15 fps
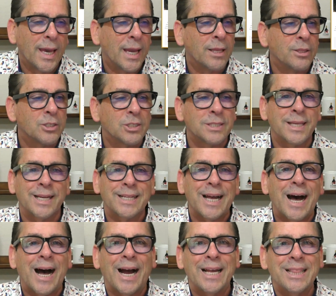And this is like the
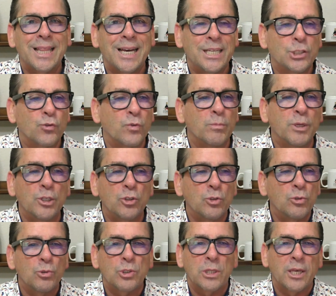highlights from his
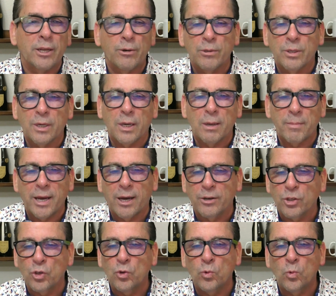newsletter that come out.
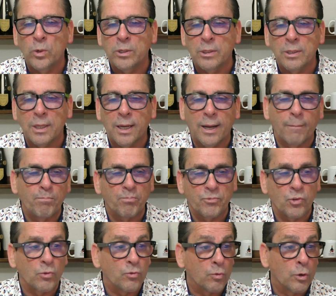You will,
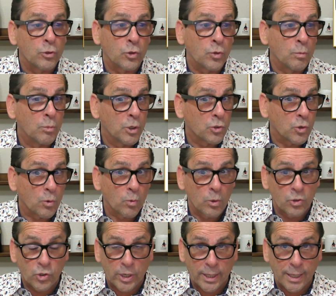so those two books are
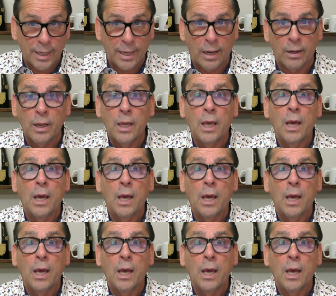worth checking out.